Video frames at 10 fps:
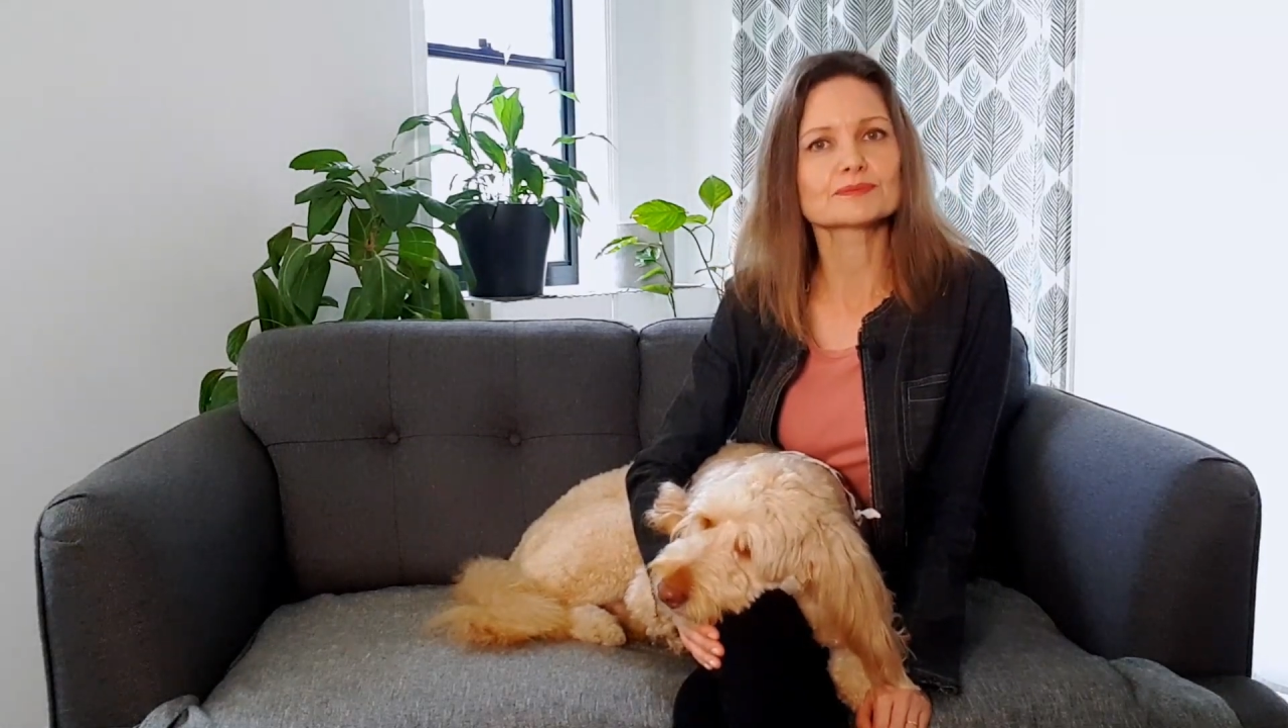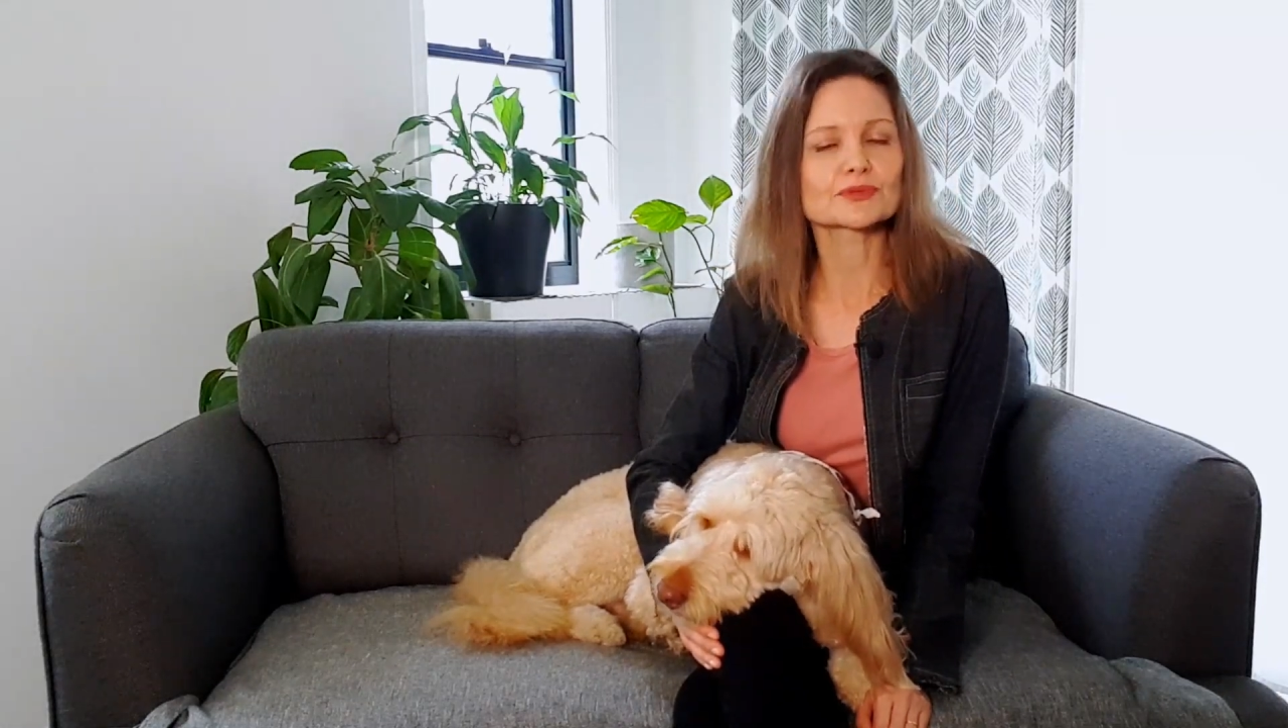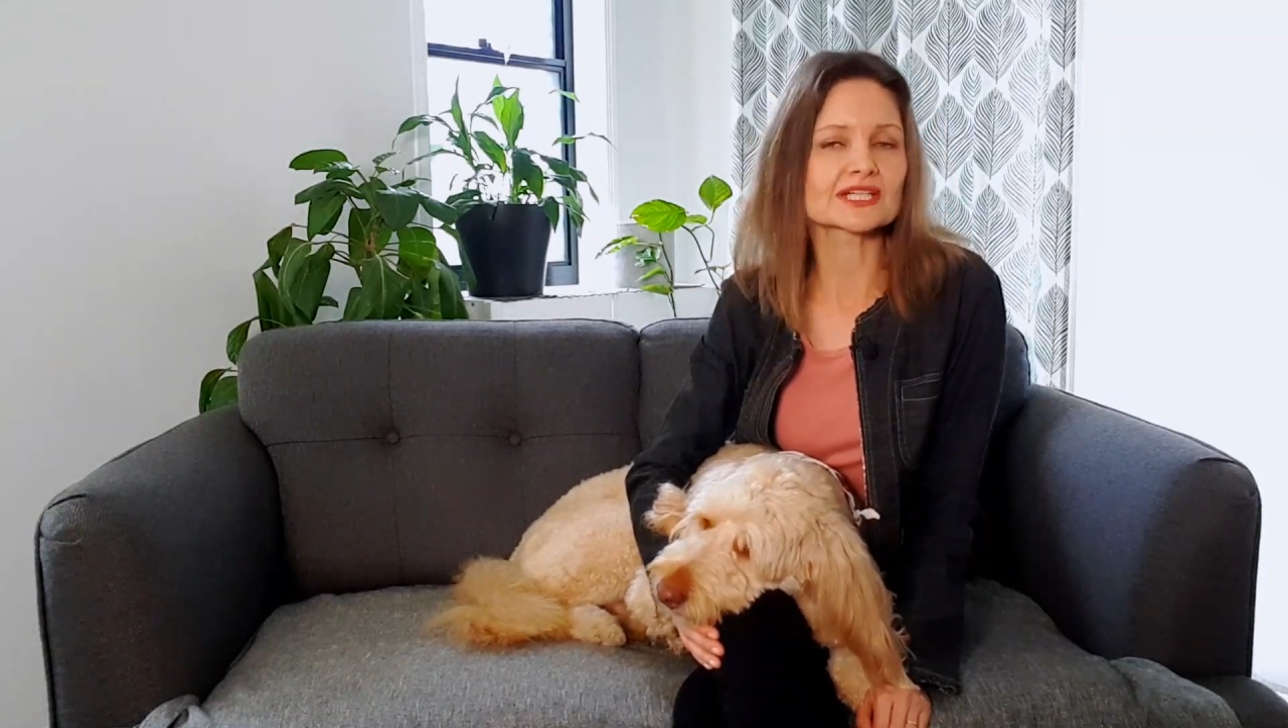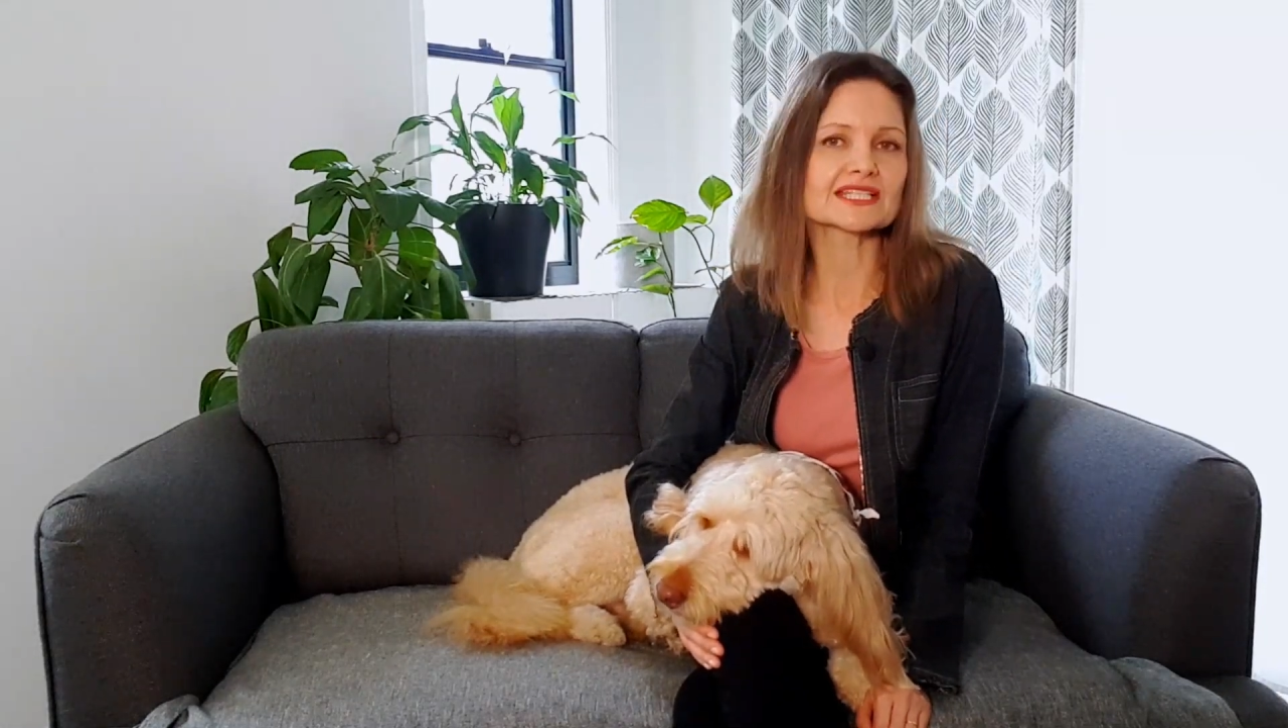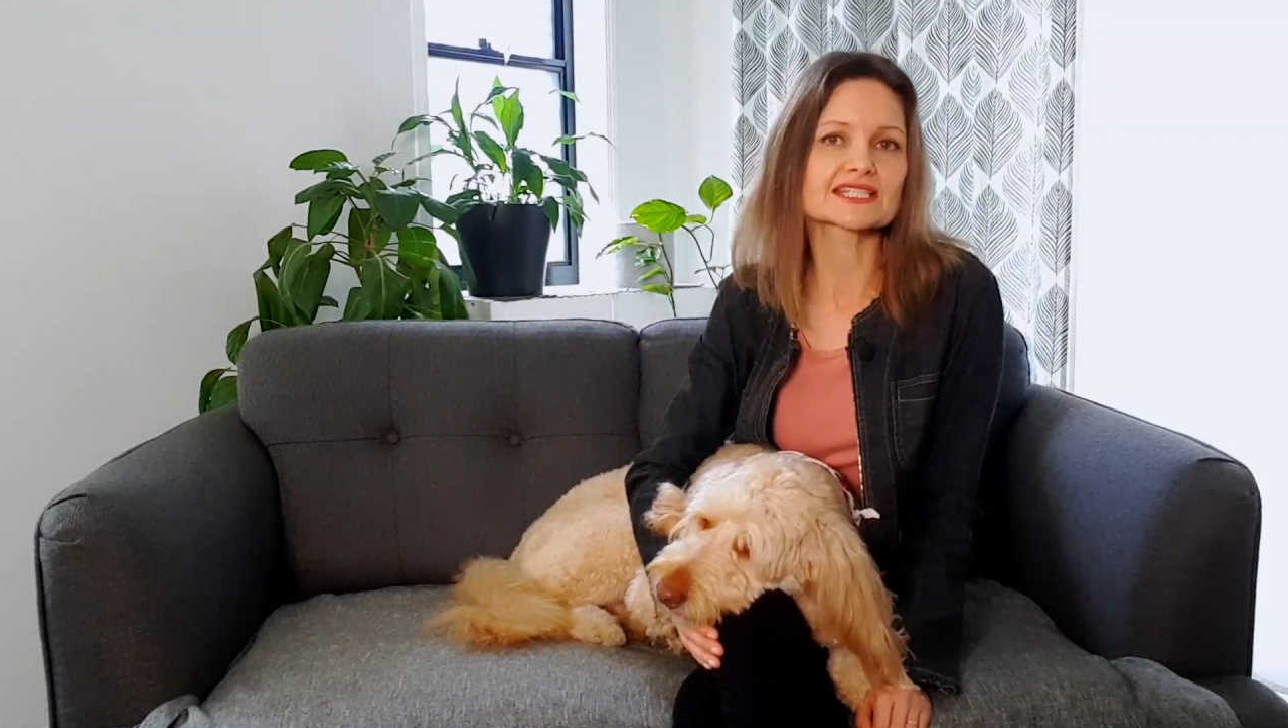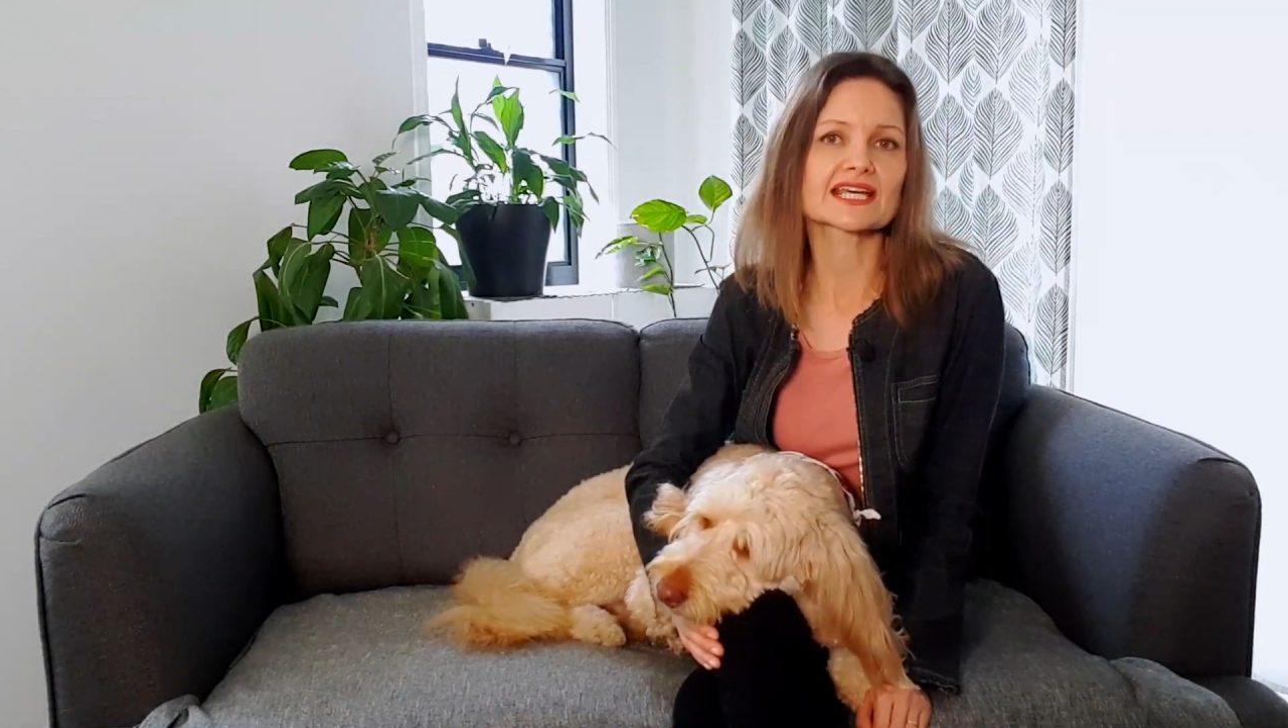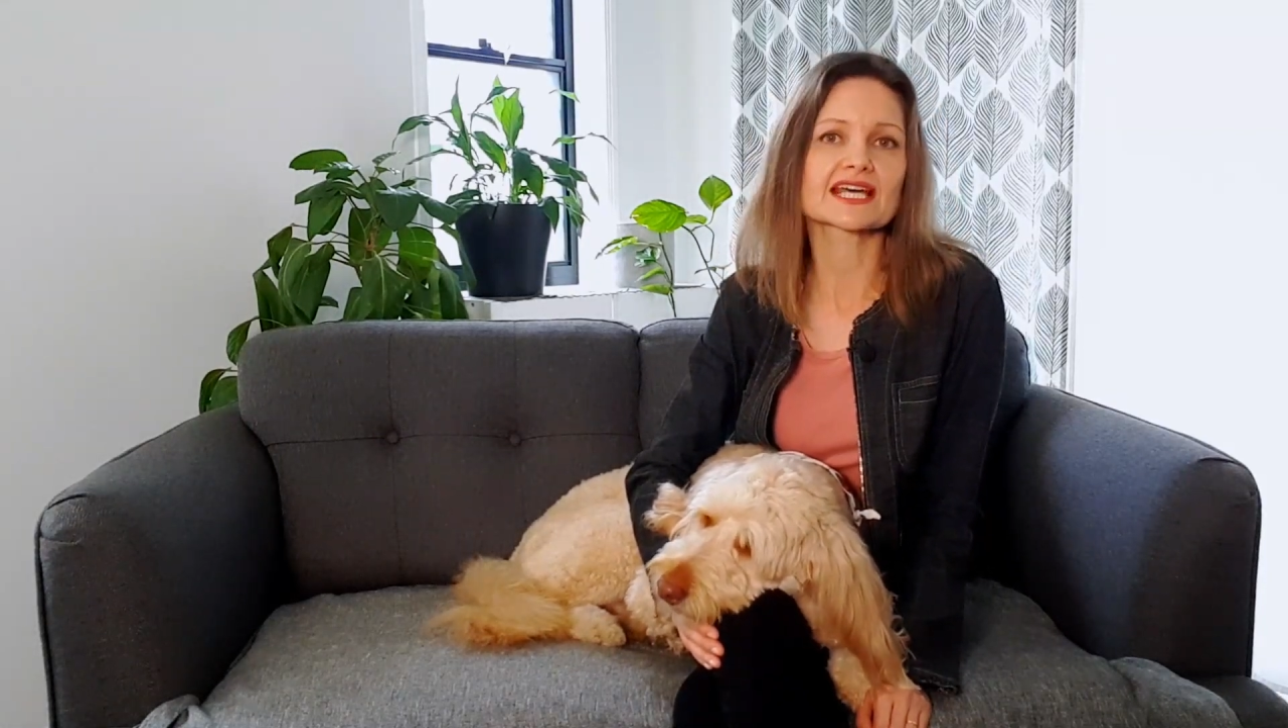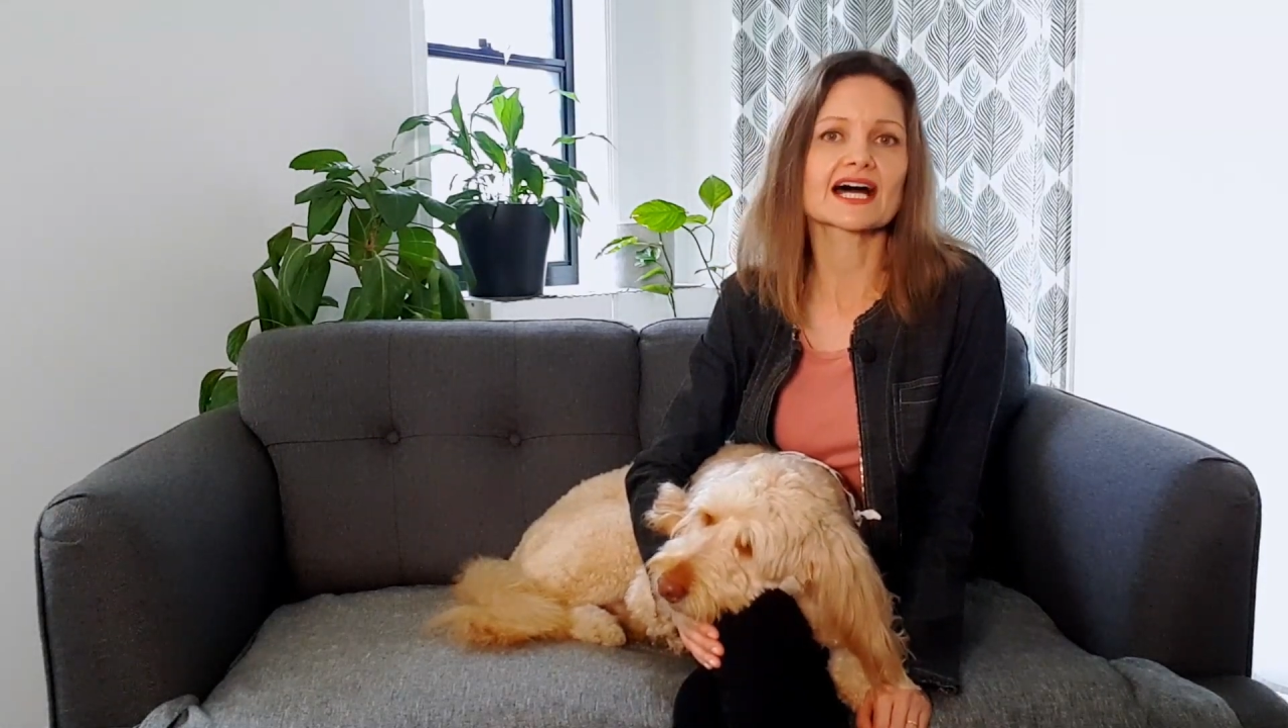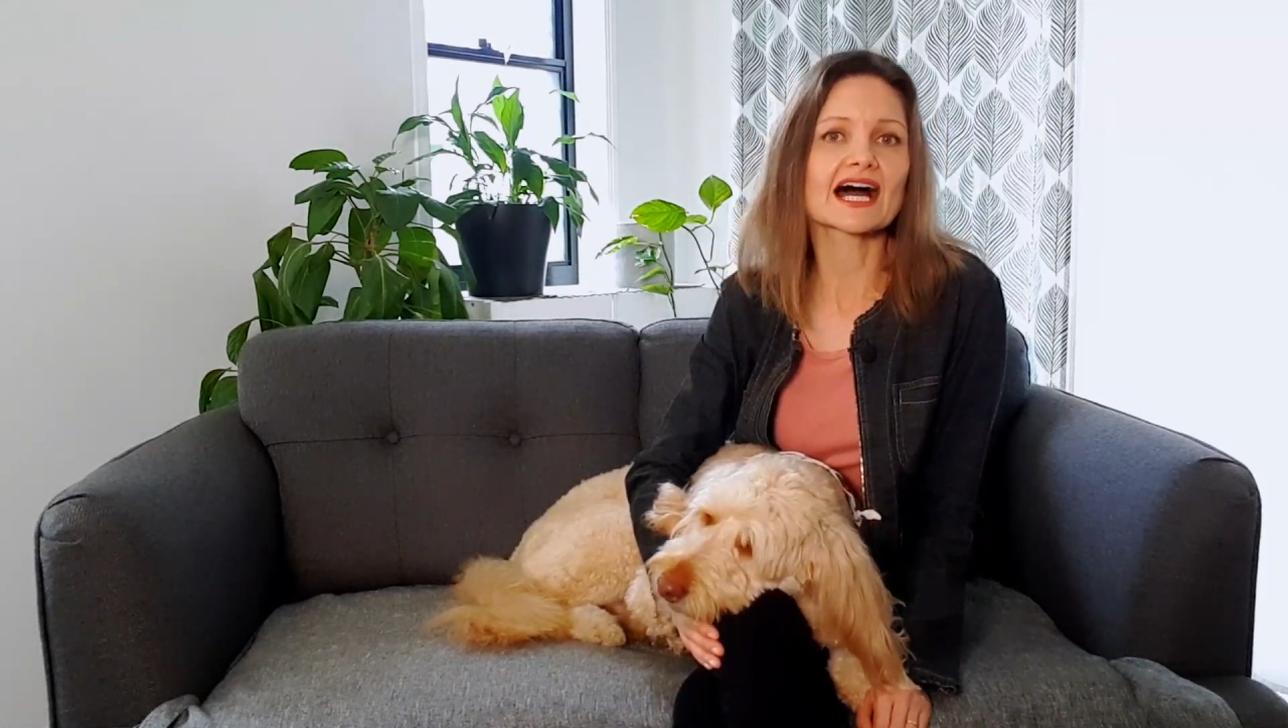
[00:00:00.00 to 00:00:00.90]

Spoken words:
breeds that are